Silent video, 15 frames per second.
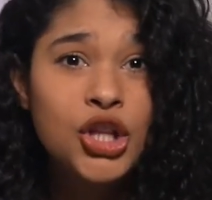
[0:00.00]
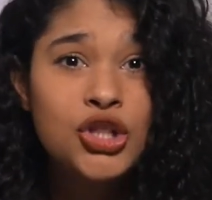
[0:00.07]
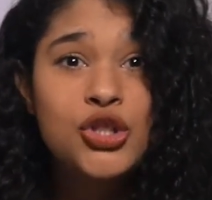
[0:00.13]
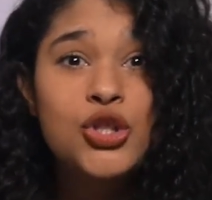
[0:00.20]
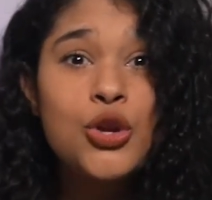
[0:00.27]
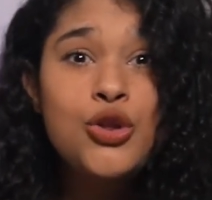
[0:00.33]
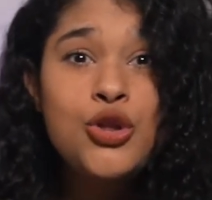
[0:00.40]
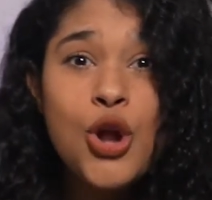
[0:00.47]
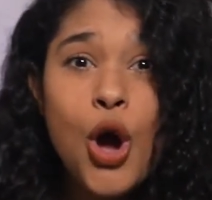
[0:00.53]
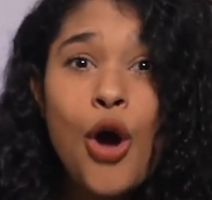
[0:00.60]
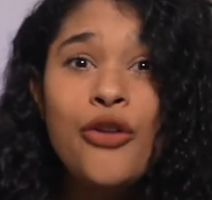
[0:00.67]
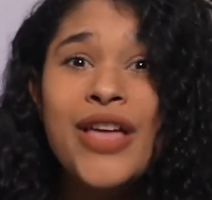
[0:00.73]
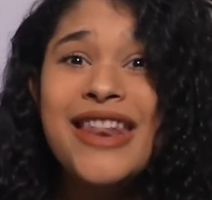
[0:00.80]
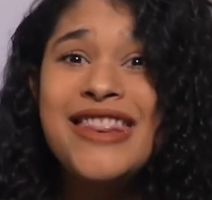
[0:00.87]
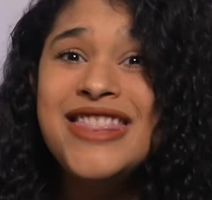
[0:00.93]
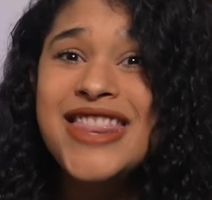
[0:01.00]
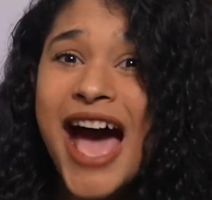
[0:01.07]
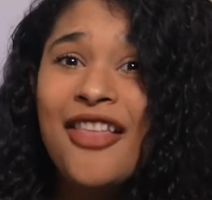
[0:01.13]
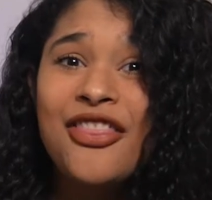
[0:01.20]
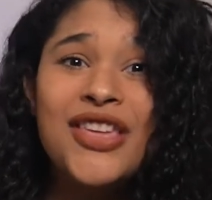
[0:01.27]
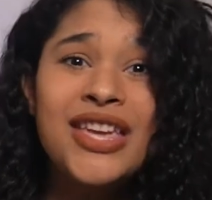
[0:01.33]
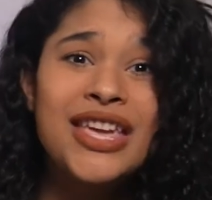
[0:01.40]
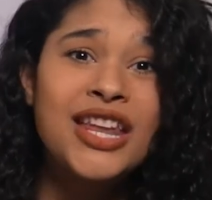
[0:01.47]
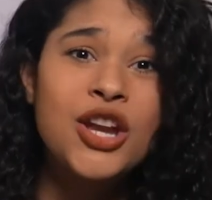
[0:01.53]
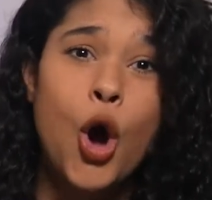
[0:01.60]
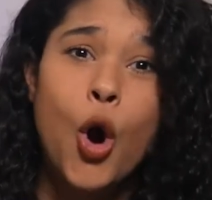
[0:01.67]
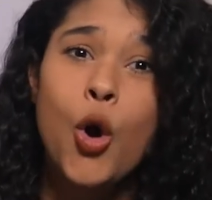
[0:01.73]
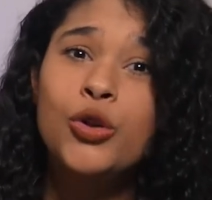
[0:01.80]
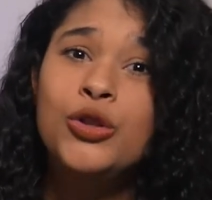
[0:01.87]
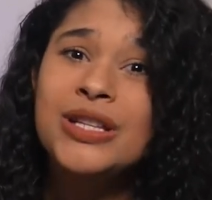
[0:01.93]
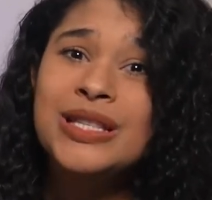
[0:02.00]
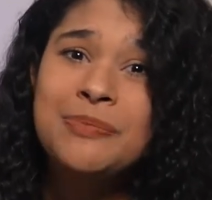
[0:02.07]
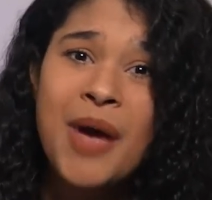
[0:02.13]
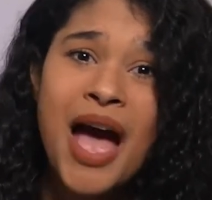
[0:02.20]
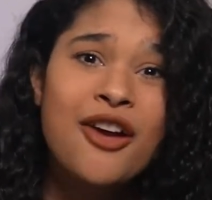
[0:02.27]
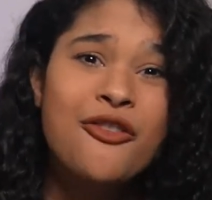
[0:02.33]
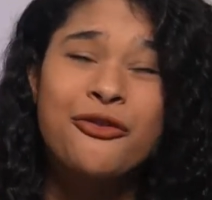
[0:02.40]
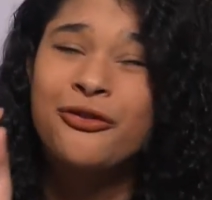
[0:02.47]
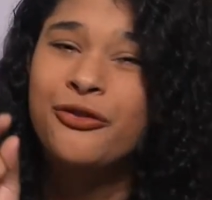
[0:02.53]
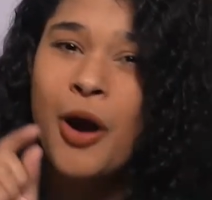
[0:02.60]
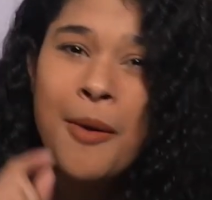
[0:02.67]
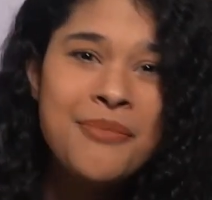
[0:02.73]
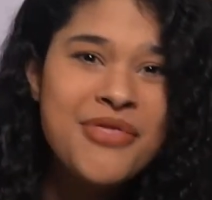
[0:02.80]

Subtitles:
to know that nothing can hold us back from